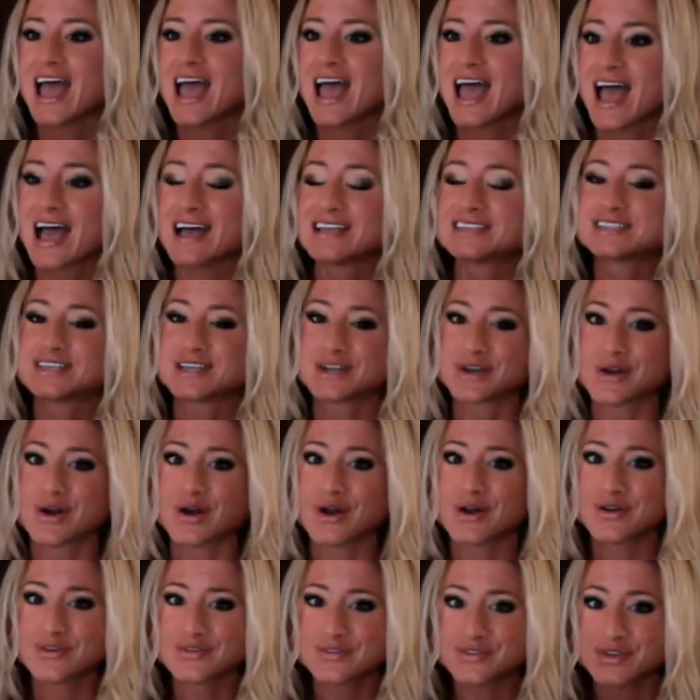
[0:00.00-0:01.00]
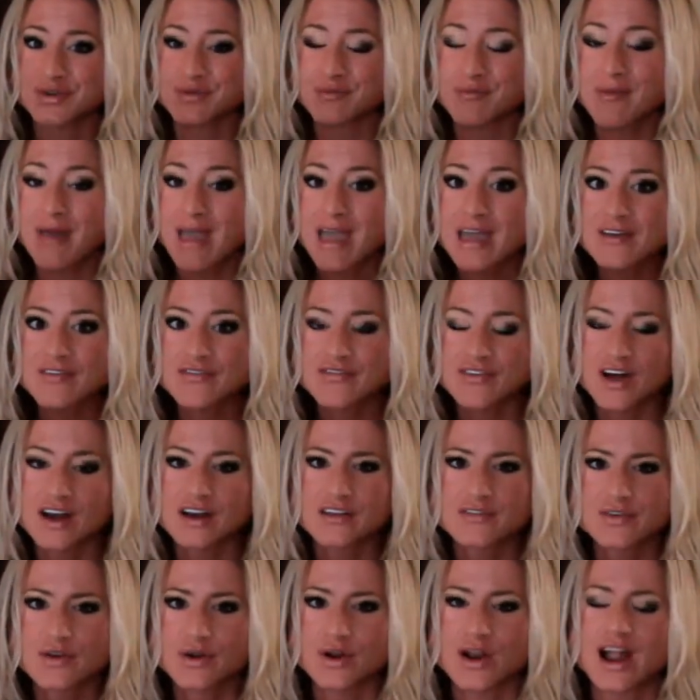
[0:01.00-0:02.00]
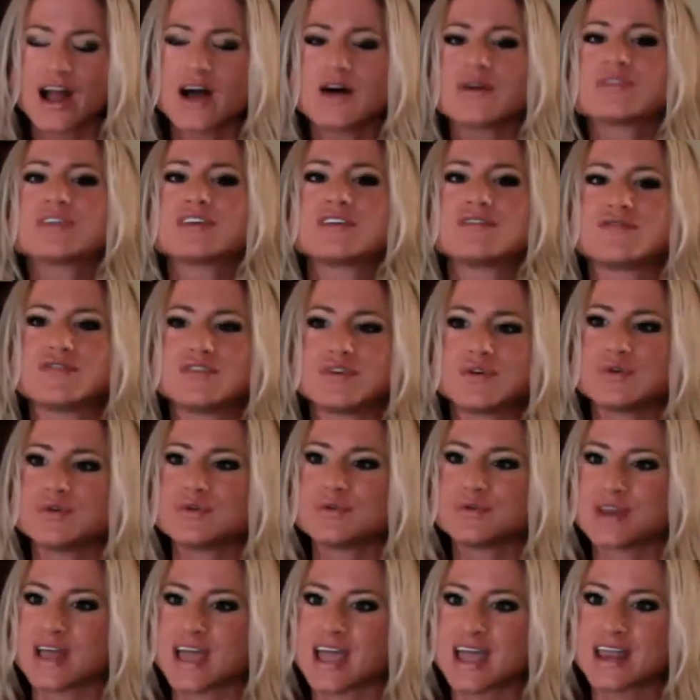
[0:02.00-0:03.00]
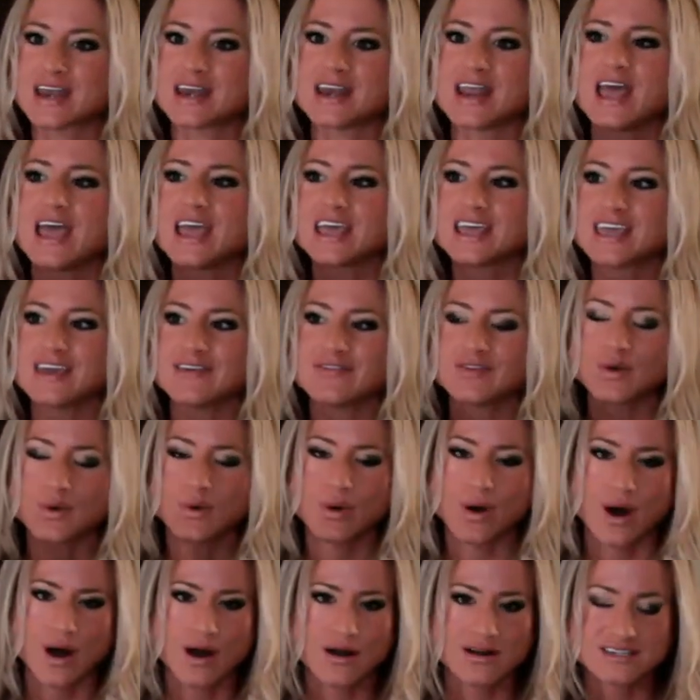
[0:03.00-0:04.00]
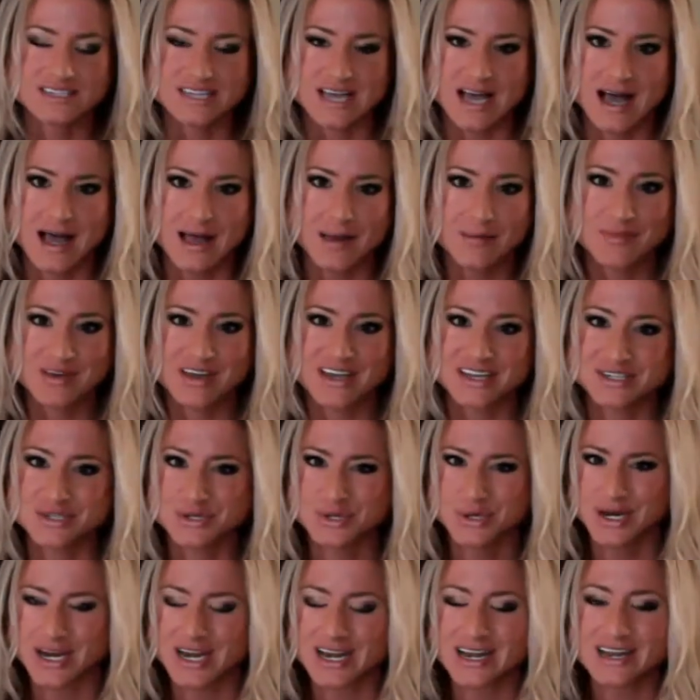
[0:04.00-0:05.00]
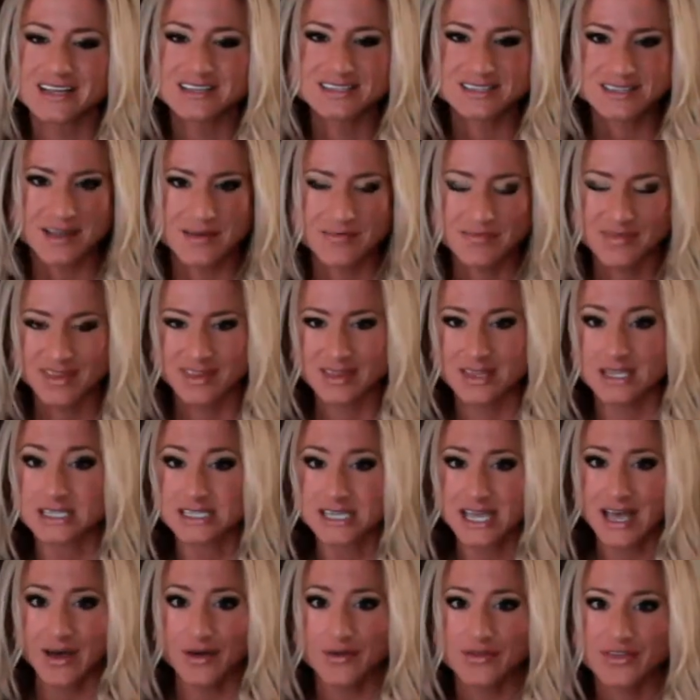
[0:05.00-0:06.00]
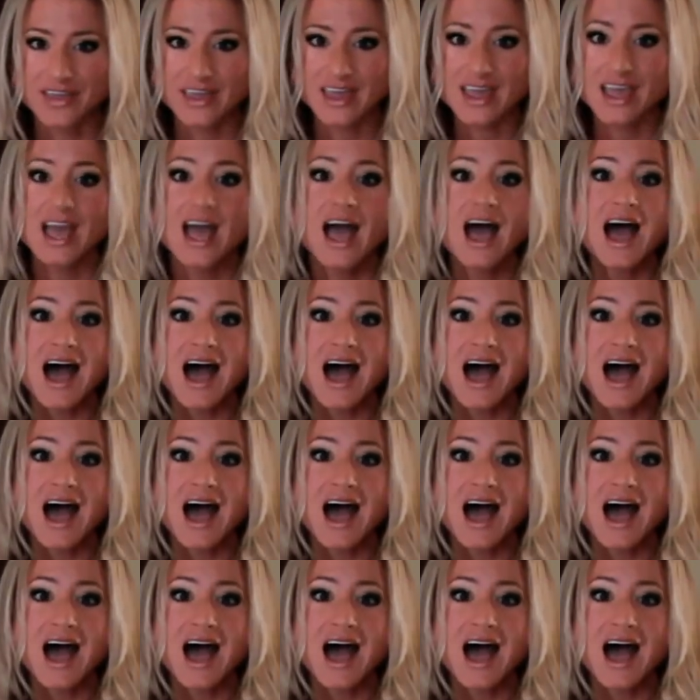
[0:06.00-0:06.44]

has the nerve to make fun of your healthy food and give you a hard time because you're eating something that's healthy,